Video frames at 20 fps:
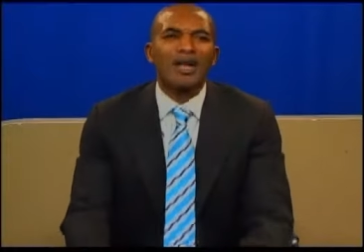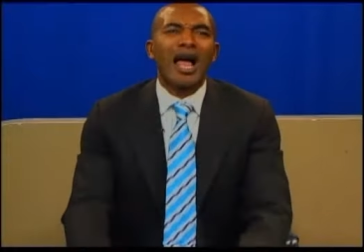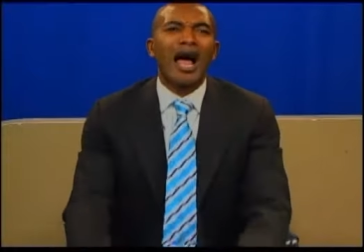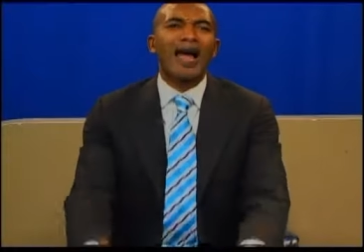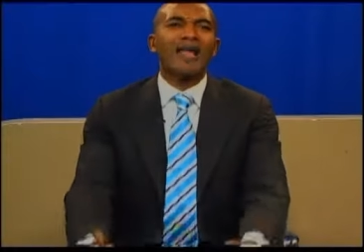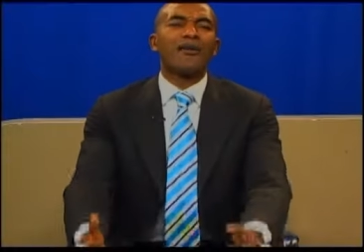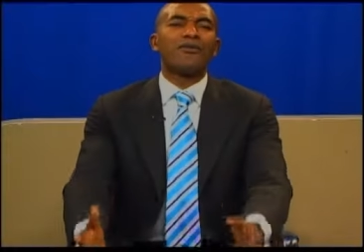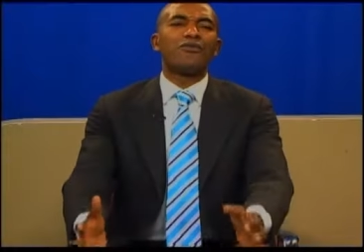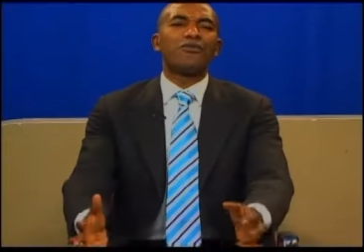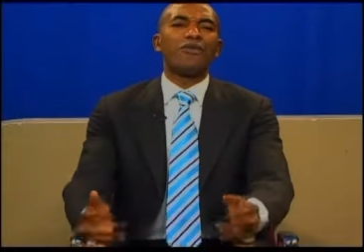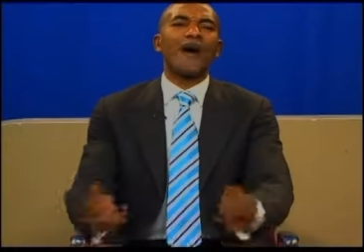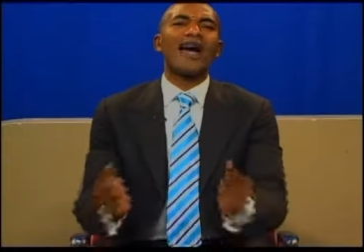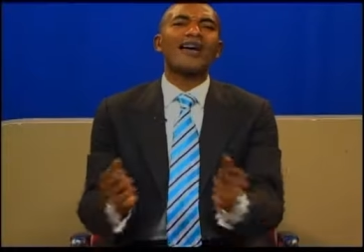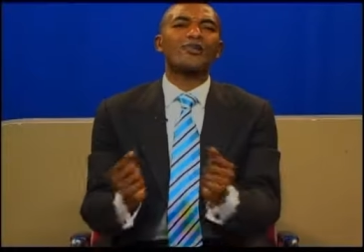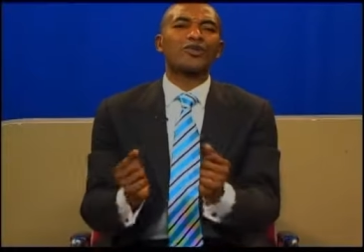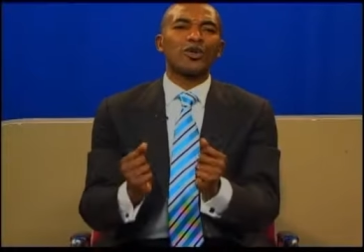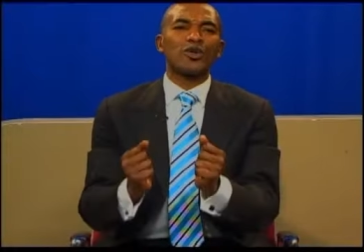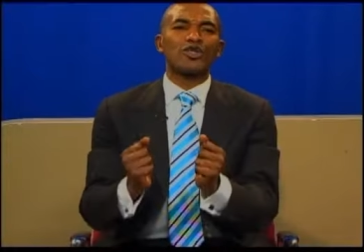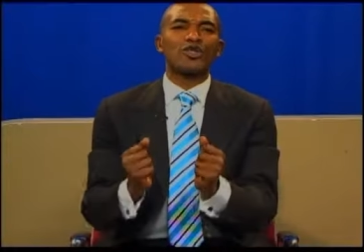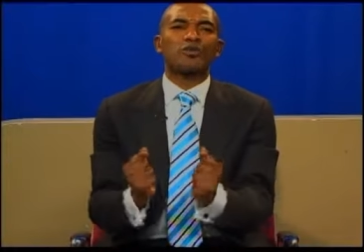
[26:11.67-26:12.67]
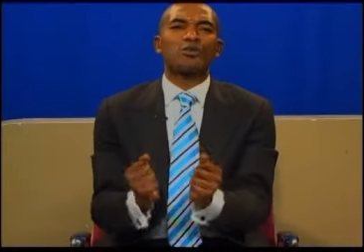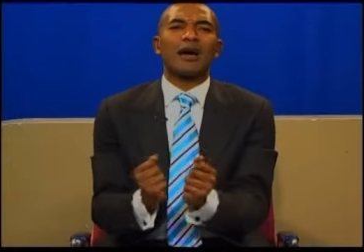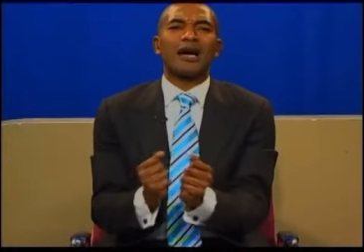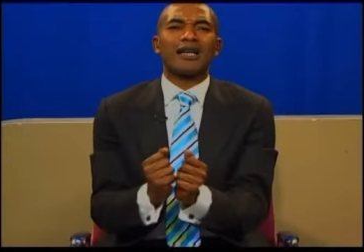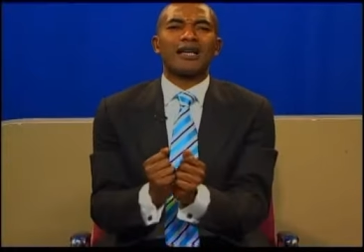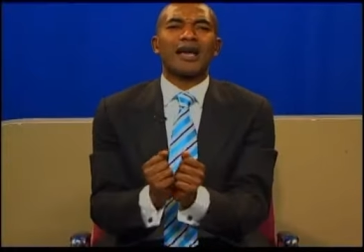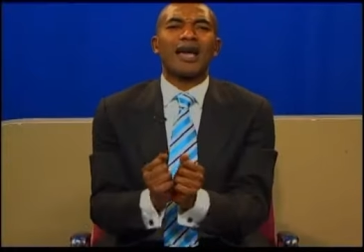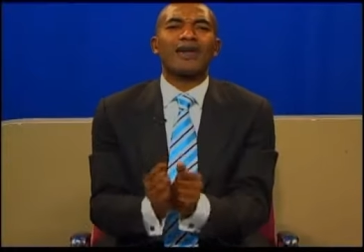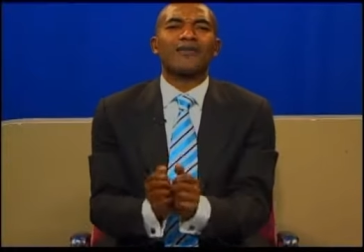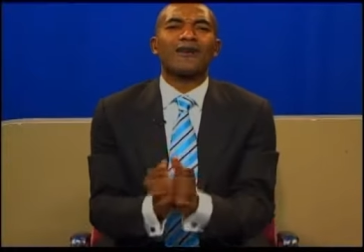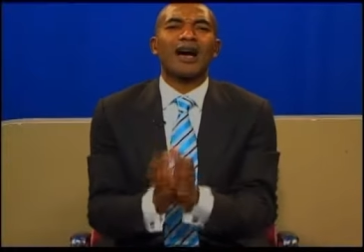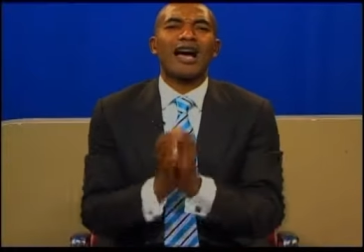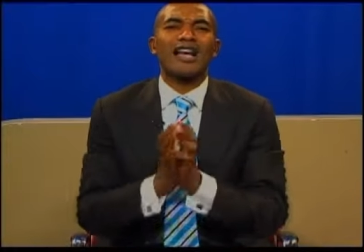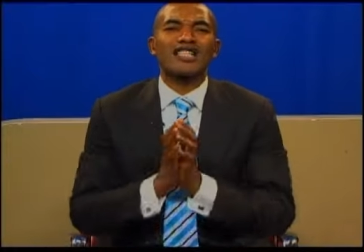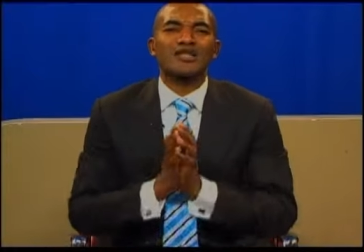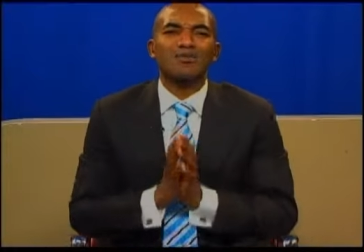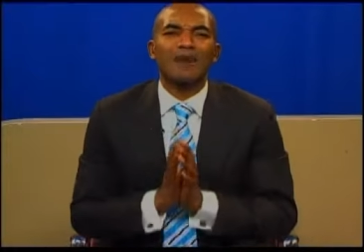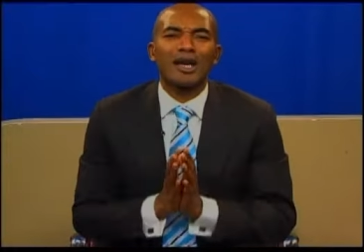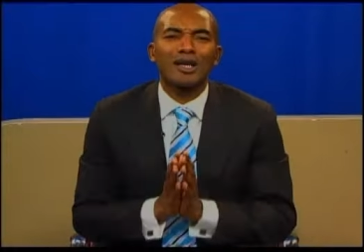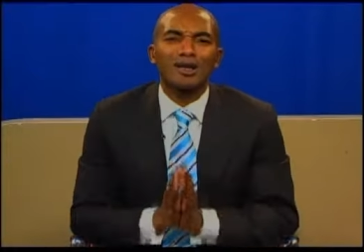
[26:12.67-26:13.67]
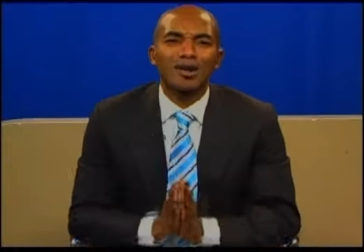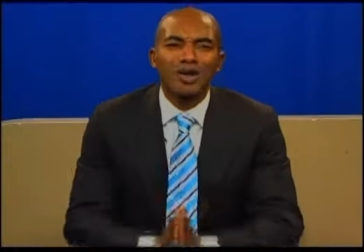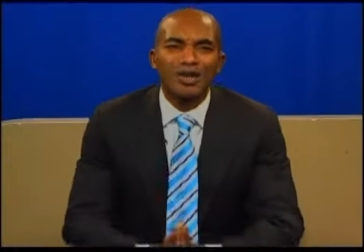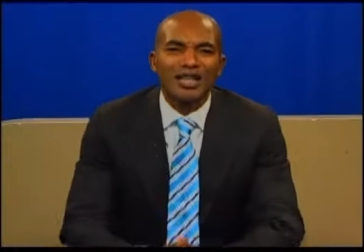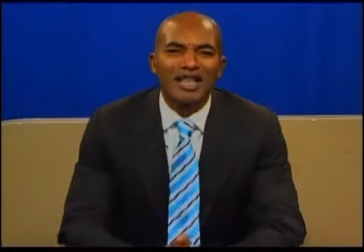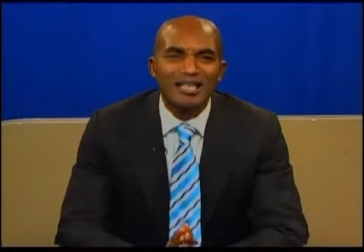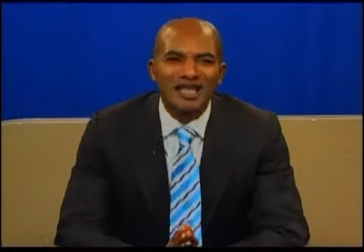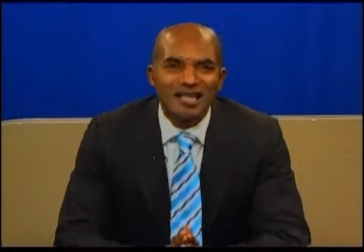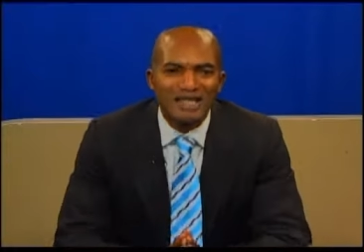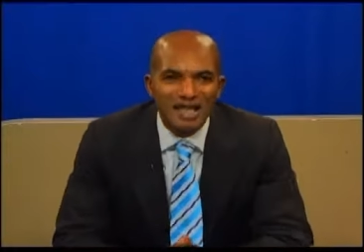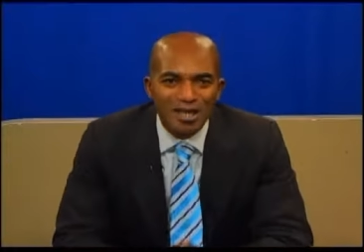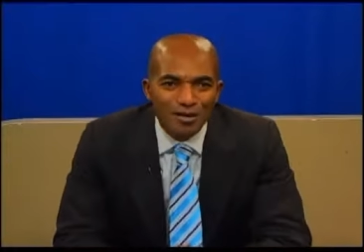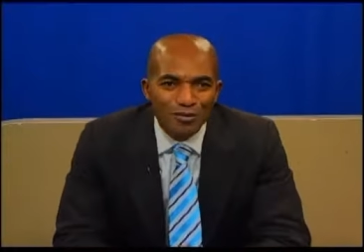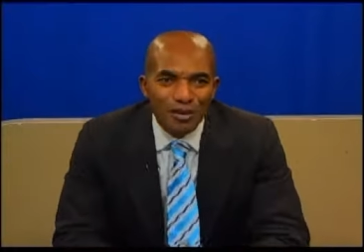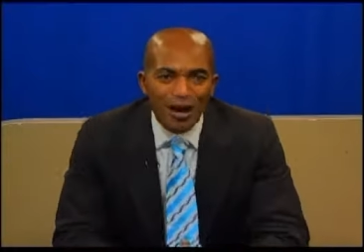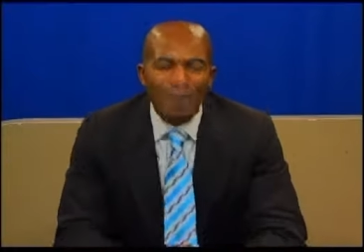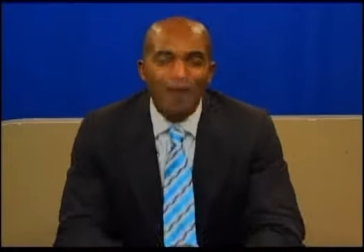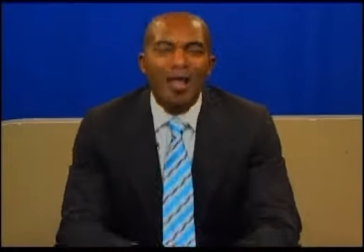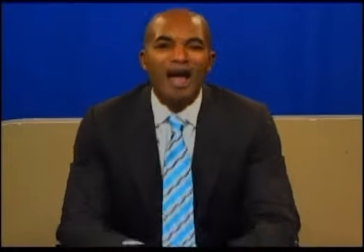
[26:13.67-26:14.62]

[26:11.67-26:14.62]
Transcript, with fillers: I invite you into my life as my Lord and Savior.